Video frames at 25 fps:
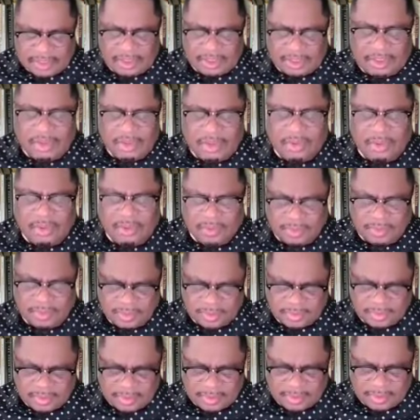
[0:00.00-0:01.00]
that you
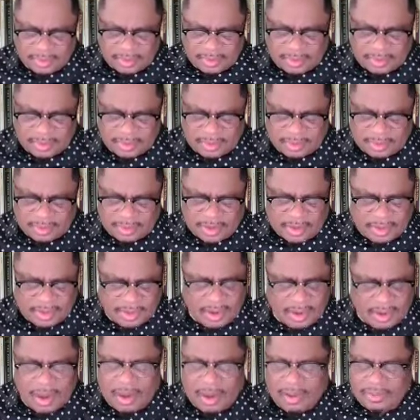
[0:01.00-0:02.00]

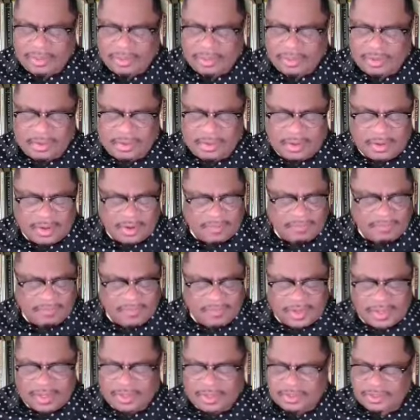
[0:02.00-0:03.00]
are the author, the
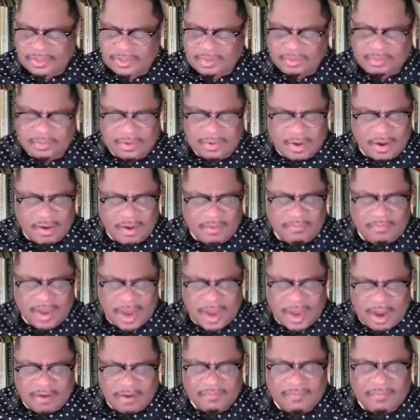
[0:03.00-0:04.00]
finisher
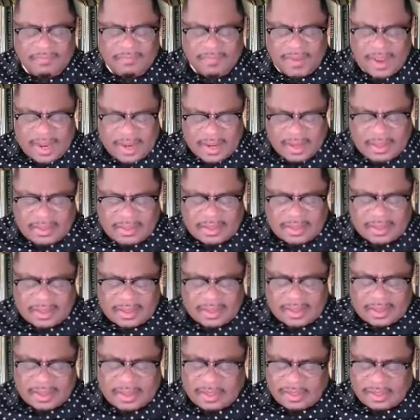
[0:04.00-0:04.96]
of our faith.